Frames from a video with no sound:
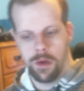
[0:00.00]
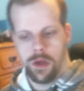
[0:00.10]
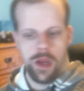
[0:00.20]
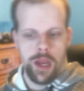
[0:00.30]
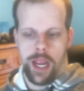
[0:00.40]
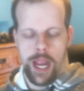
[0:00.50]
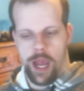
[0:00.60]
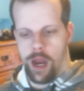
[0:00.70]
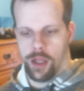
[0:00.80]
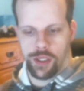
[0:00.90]

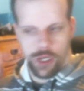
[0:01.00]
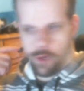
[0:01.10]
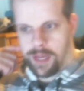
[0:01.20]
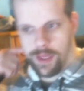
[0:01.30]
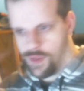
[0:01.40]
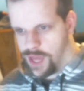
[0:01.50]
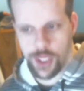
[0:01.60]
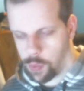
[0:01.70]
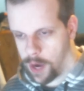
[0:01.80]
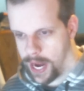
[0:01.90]
and it's going to be this
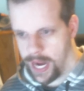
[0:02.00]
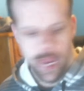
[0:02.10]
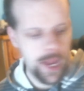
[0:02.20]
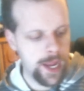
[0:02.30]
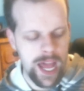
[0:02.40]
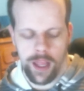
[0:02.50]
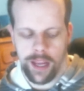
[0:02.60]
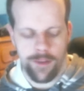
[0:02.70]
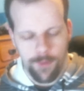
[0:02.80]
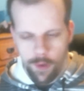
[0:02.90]
way. Got like
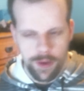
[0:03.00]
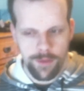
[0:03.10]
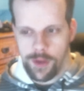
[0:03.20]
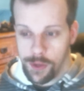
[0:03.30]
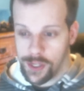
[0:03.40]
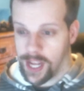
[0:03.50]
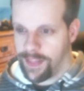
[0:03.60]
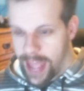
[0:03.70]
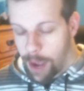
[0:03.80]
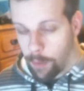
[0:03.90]
40 views on
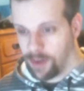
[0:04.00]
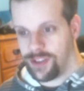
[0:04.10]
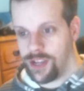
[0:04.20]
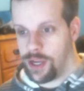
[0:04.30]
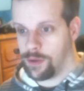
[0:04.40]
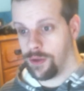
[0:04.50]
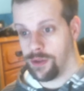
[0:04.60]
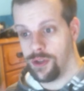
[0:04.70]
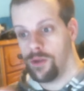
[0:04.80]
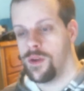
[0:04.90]
that one too. So
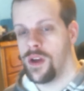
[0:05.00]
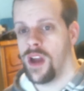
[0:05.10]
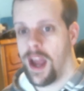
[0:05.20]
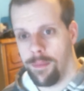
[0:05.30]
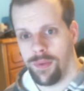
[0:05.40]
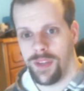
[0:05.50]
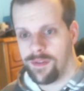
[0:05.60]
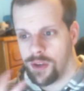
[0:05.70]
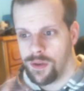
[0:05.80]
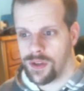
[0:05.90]
two, I believe
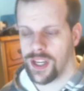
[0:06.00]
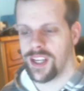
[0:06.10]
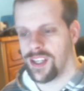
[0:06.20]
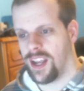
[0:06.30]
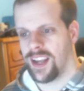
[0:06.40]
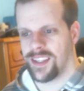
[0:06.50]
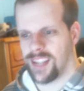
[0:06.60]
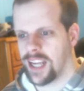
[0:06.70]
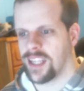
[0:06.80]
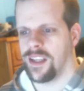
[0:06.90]
two six,
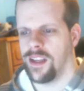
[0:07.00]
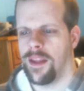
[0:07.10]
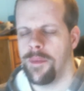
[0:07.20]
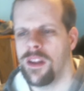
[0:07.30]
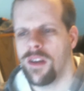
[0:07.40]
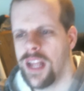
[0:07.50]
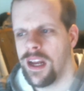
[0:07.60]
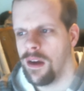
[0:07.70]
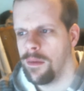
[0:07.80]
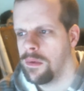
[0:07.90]
exec, let me look that
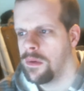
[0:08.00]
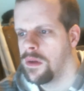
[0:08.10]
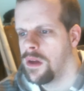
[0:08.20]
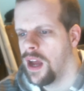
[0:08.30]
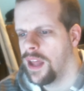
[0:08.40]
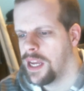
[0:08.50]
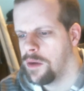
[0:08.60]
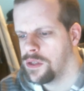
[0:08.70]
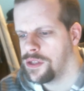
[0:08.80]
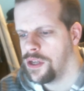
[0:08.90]
up. I think it
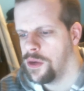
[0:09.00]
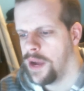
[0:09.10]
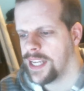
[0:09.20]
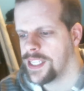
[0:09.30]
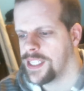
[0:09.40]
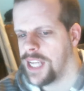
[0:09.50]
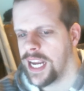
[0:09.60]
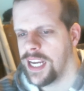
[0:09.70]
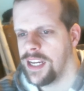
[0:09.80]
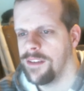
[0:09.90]
was two
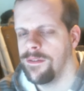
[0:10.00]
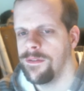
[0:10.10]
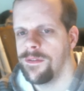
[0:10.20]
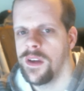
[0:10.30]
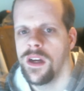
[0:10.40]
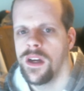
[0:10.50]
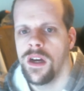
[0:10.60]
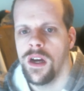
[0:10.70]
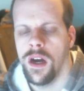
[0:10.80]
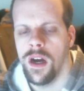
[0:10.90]
executive
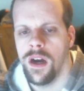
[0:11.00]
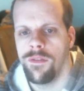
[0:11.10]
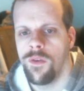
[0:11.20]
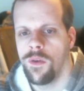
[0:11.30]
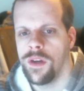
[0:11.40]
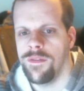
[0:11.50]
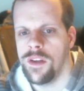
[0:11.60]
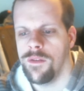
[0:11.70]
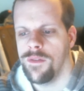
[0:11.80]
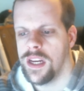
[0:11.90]
uh, 40 view
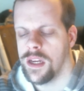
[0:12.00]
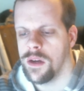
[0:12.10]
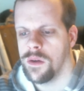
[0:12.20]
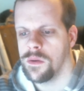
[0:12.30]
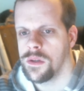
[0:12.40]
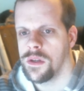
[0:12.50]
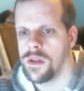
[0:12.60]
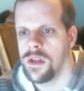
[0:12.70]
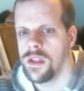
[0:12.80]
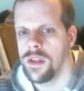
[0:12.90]
videos.
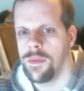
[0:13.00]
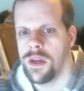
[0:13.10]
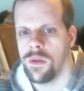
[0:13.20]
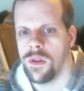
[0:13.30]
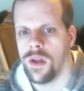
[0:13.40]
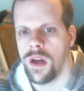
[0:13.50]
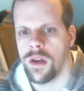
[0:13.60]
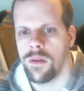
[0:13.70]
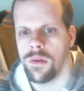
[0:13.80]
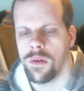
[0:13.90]
Let me go look
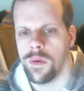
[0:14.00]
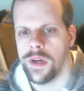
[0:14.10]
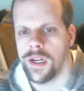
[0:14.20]
real quick